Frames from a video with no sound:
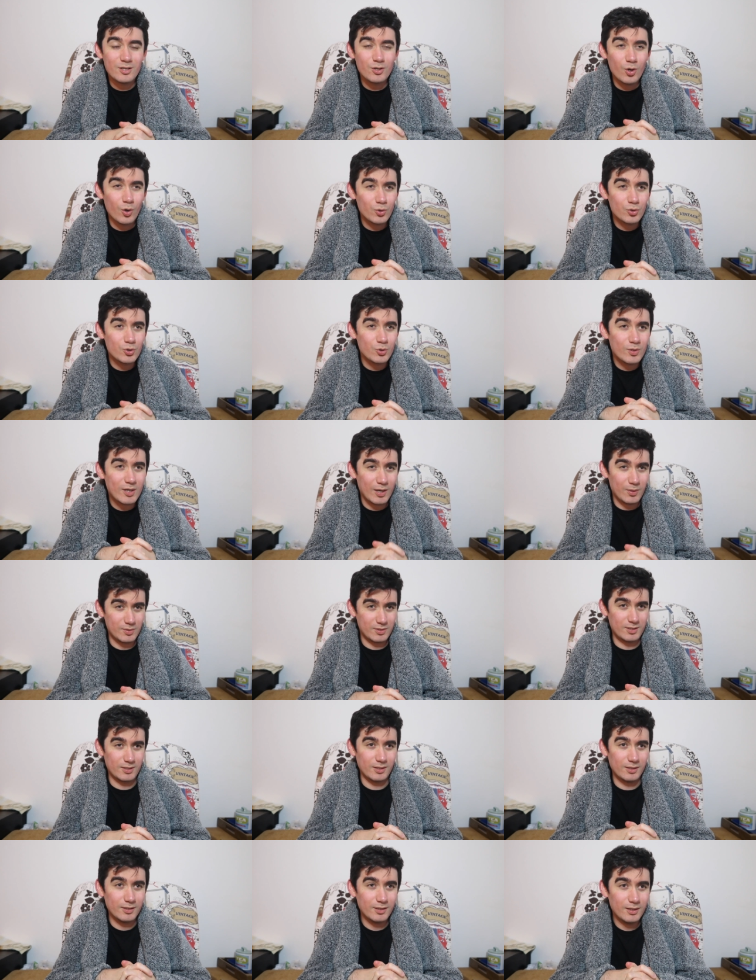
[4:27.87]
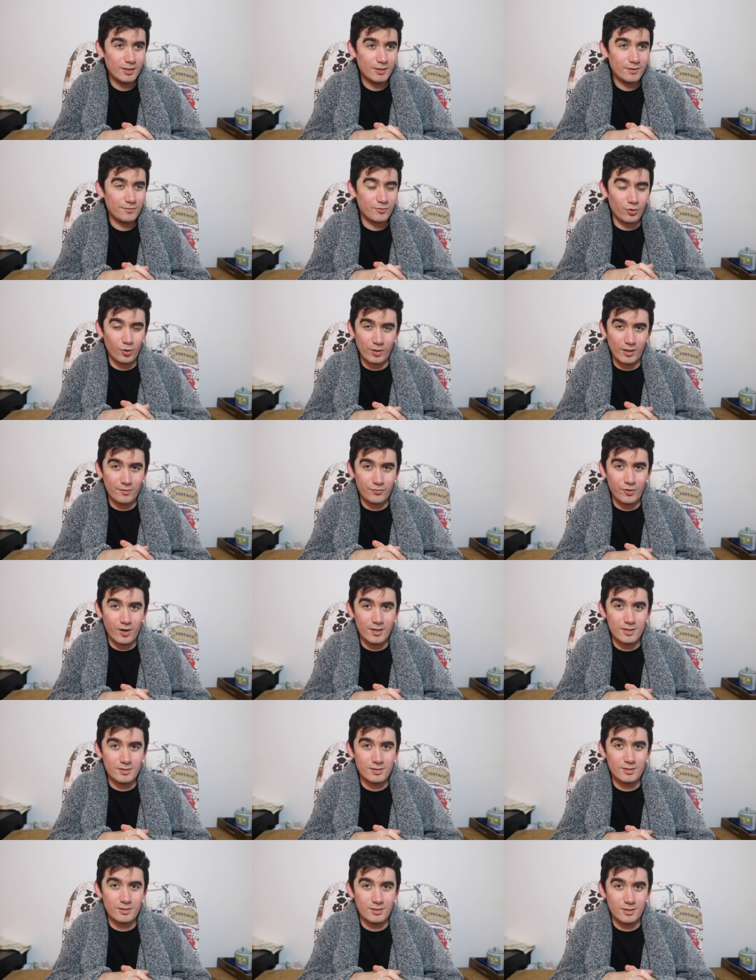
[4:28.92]
go-to counsellor for all their
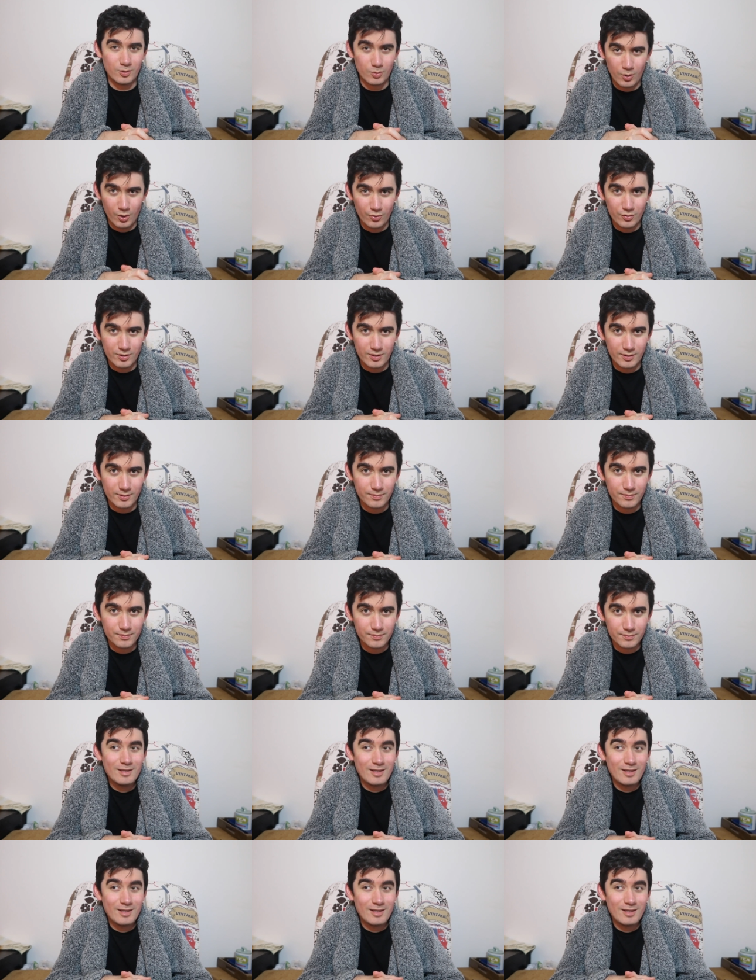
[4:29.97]
friends in quarantine.